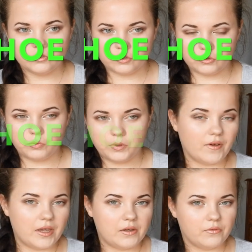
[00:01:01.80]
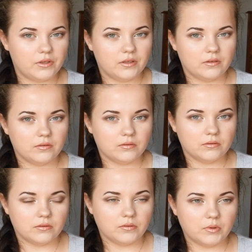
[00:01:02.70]
shoe favorite,
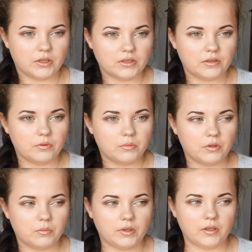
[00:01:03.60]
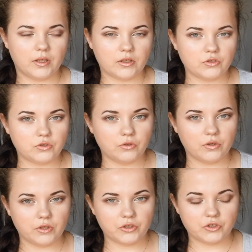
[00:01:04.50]
because that will not be like shoe
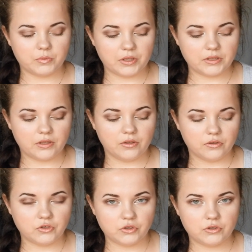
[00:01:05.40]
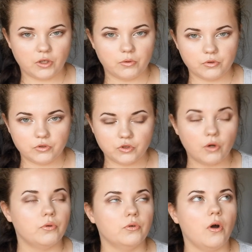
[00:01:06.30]
collection, because I don't so
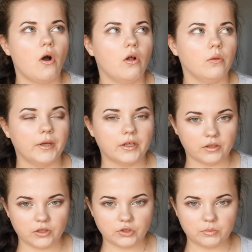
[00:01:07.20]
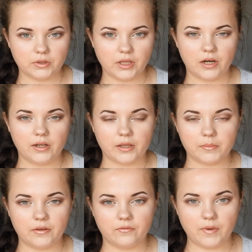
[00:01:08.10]
show you all my collection, but they are like
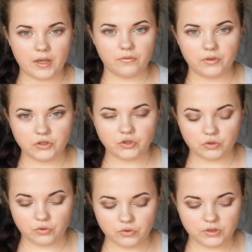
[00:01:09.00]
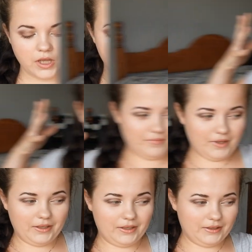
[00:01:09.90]
my favorite shoes,
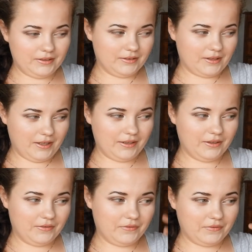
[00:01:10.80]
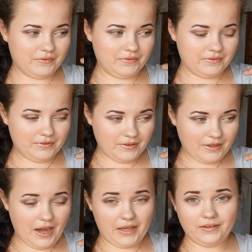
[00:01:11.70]
my kind of
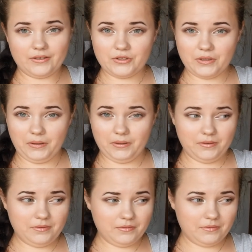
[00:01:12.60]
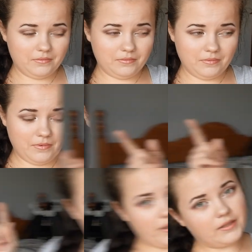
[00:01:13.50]
addiction.
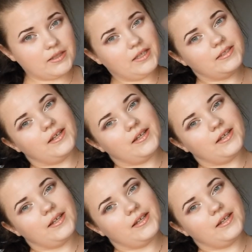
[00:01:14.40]
Let's get